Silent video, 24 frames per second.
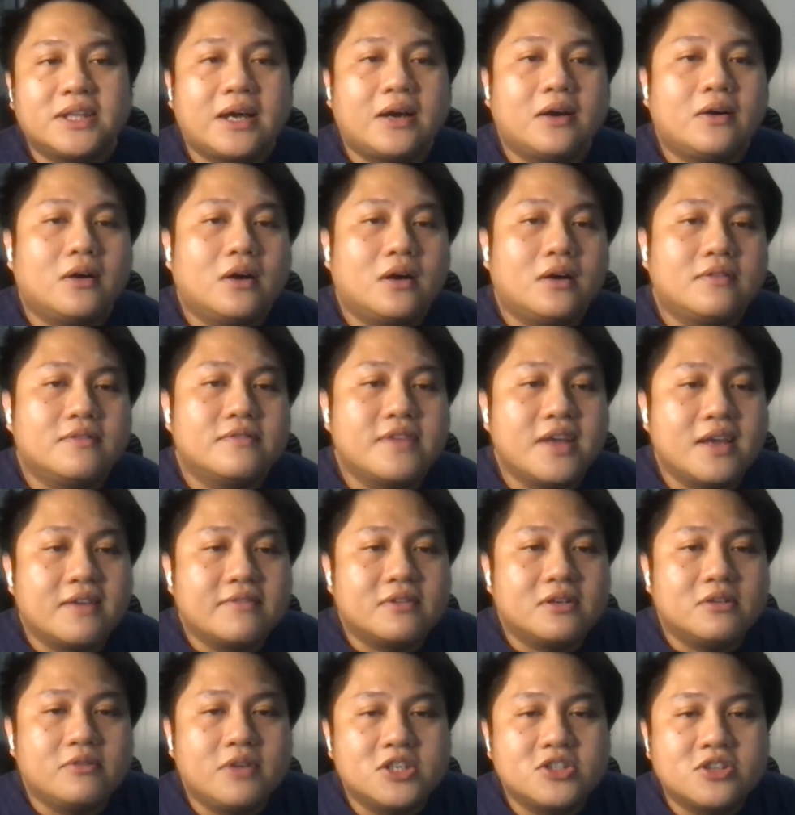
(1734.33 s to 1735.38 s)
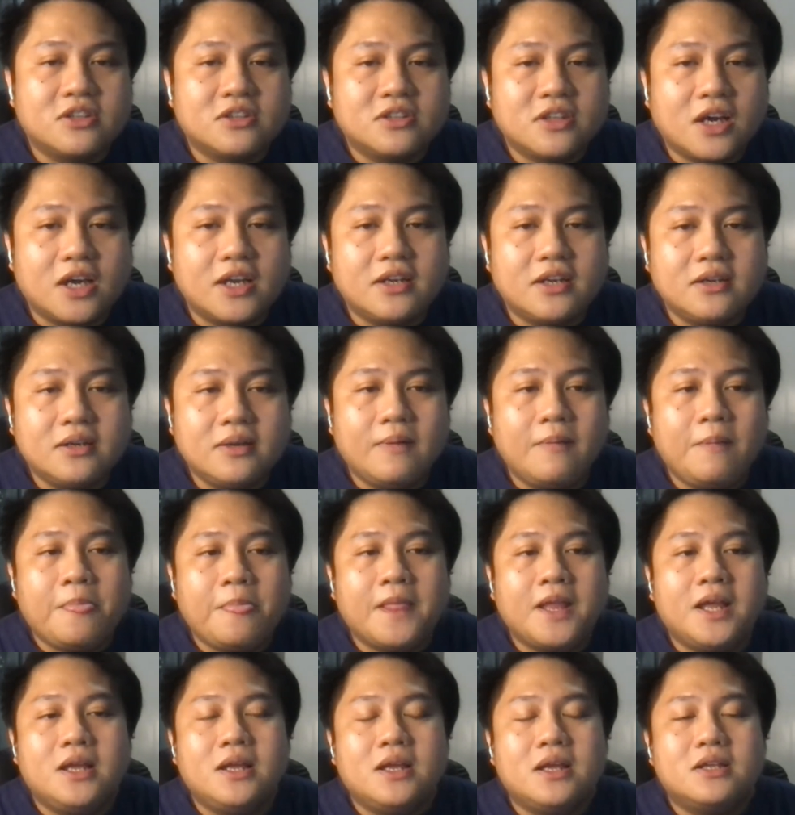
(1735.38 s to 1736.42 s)
result now of the evaluation
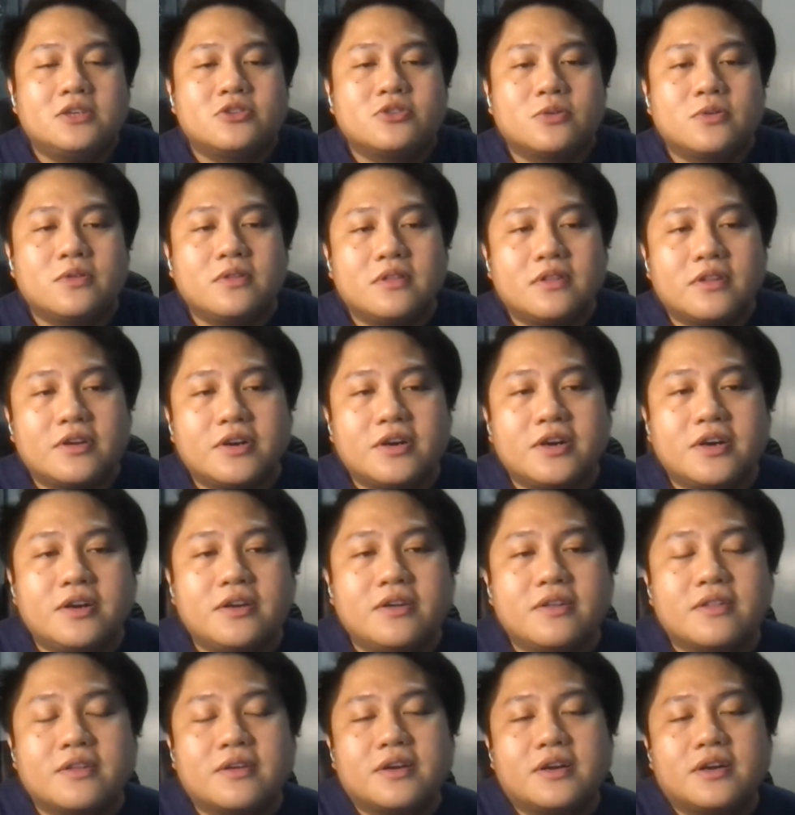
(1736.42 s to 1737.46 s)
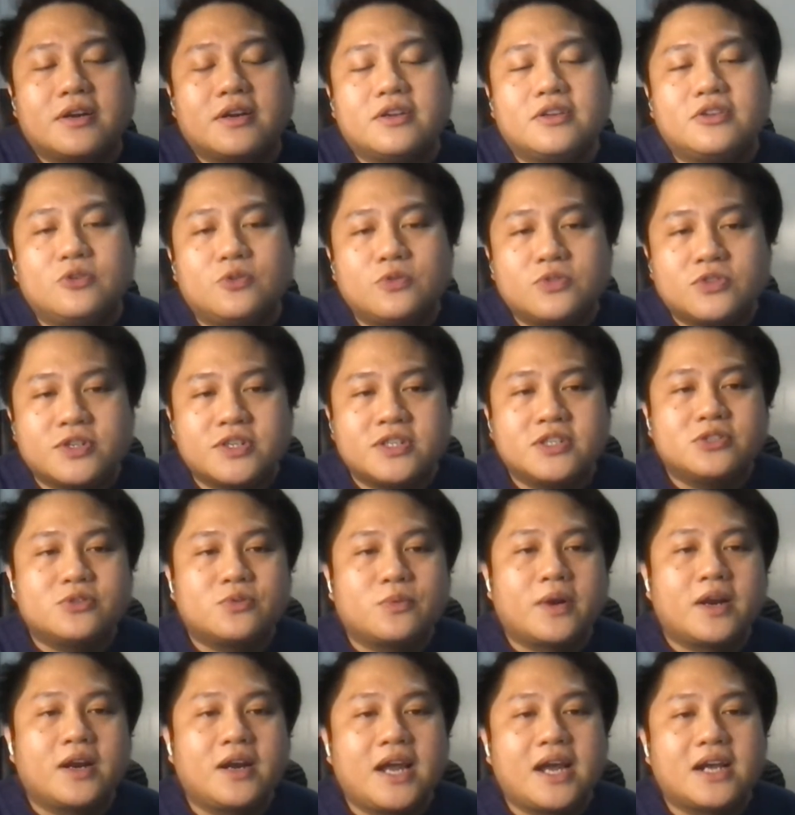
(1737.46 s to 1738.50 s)
done. So their
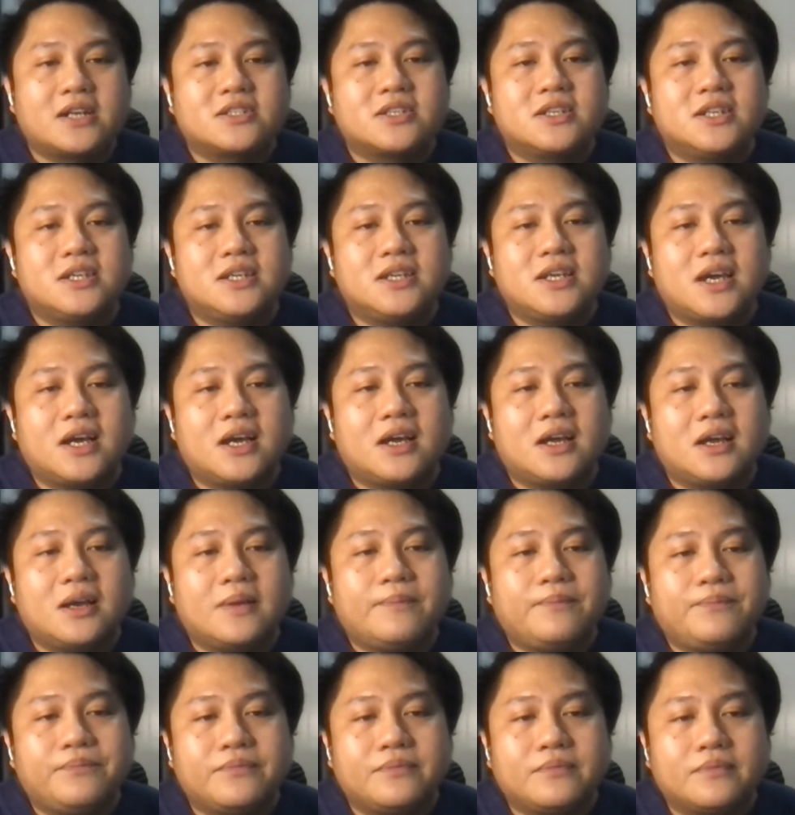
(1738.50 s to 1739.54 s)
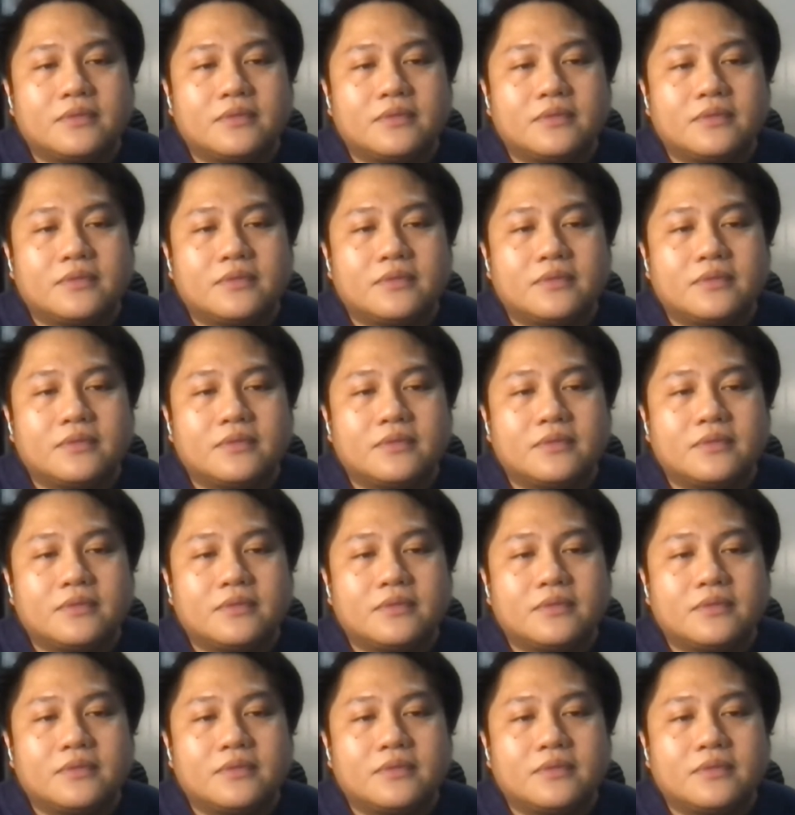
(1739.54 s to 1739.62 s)
users were actually